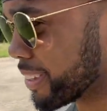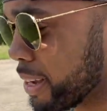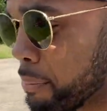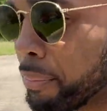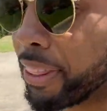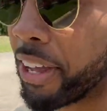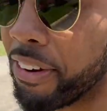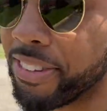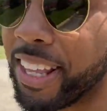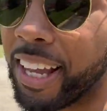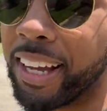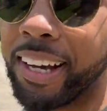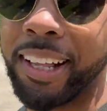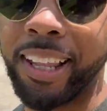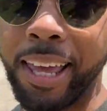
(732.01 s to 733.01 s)
But there was like
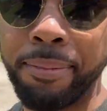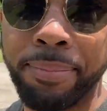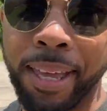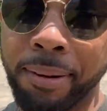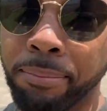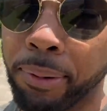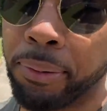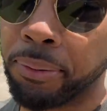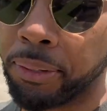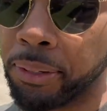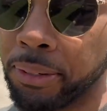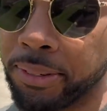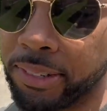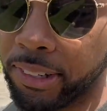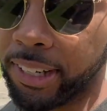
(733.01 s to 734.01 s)
a clamp that broke
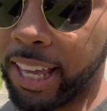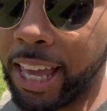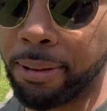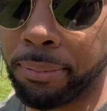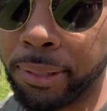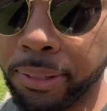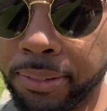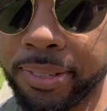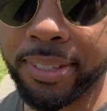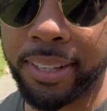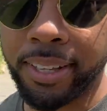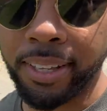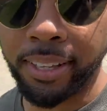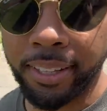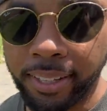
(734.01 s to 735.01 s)
loose or came loose
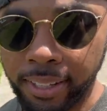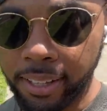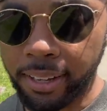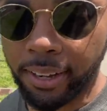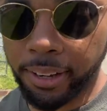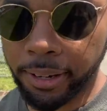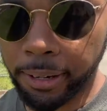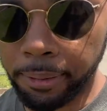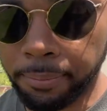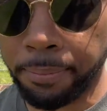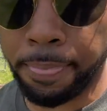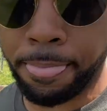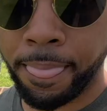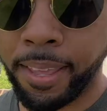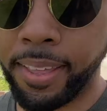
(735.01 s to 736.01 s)

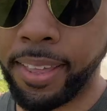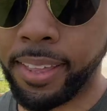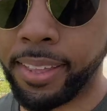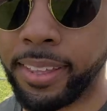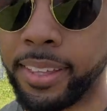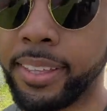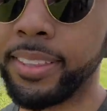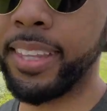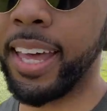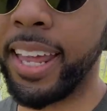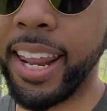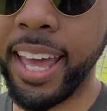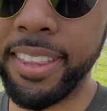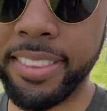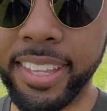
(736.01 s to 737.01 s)
that
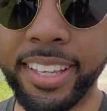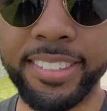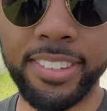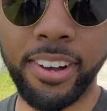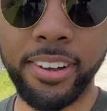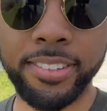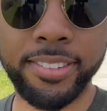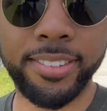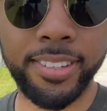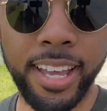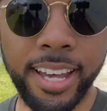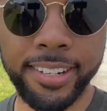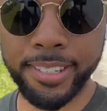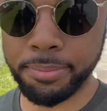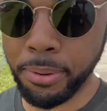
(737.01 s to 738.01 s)
had the exhaust
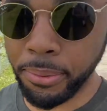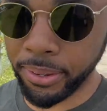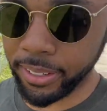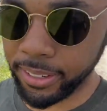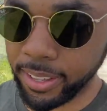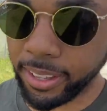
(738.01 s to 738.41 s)
kind of smoking